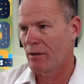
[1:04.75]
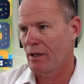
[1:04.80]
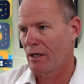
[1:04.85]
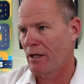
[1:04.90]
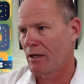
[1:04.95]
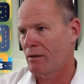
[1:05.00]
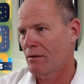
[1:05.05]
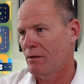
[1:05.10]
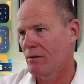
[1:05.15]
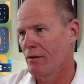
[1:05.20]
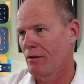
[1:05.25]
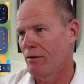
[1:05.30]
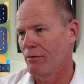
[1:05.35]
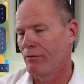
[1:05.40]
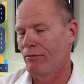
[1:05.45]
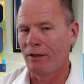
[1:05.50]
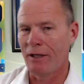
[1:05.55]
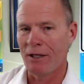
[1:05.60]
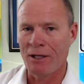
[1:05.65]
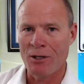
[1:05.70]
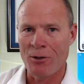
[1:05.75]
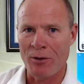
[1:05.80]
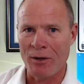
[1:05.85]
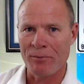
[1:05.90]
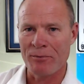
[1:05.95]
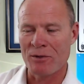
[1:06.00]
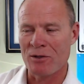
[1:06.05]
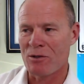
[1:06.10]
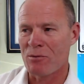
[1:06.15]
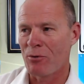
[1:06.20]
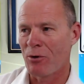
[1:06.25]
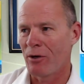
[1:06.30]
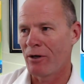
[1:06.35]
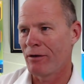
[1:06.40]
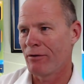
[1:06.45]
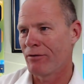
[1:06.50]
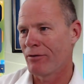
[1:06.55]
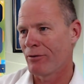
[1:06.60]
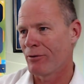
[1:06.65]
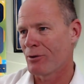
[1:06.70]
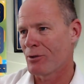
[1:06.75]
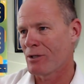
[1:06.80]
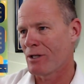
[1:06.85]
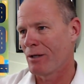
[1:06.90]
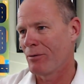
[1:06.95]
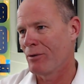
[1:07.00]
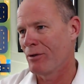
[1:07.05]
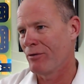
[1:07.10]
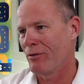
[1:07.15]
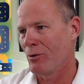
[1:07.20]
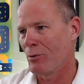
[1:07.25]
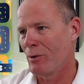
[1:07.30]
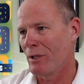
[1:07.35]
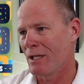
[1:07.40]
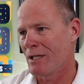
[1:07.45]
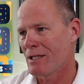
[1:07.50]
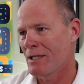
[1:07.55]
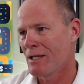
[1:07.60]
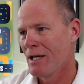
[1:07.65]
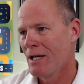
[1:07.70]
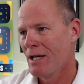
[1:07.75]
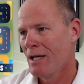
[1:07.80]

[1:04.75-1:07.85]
I got a video up this morning for the first time in a few weeks.